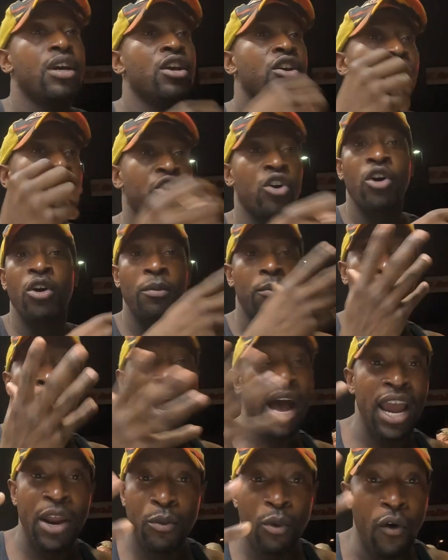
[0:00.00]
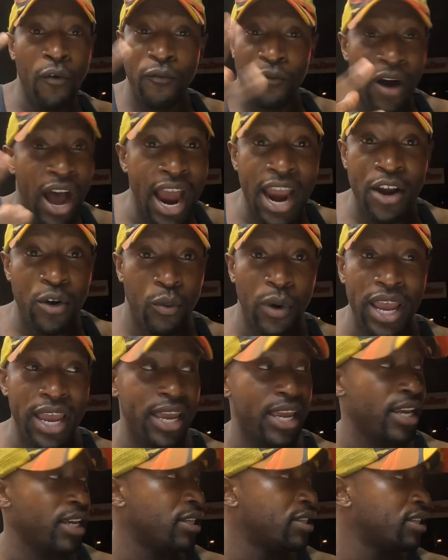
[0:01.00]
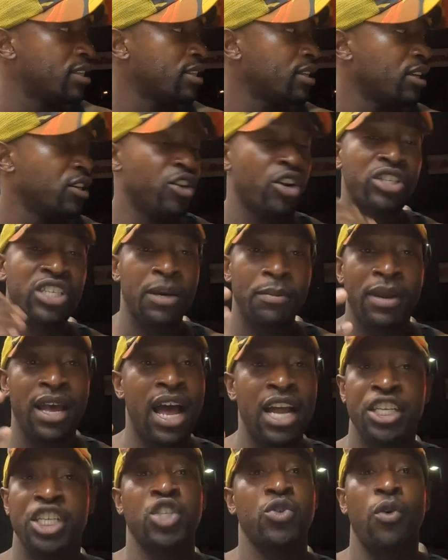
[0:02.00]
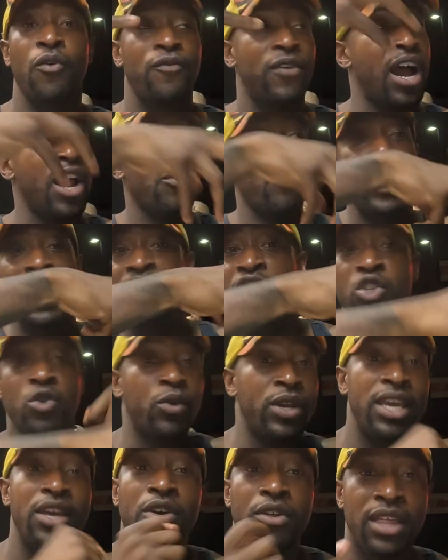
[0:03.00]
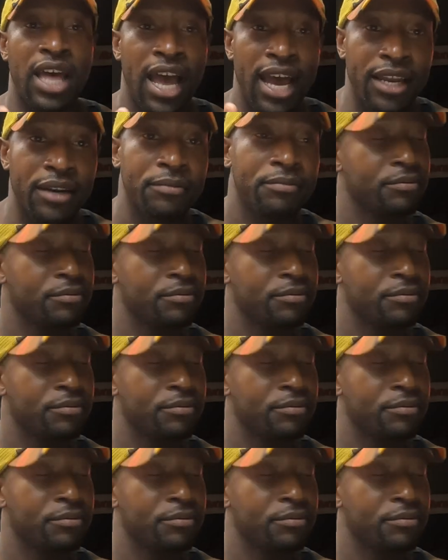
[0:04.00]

your mind will find ways. Your subconscious will find ways to heal that.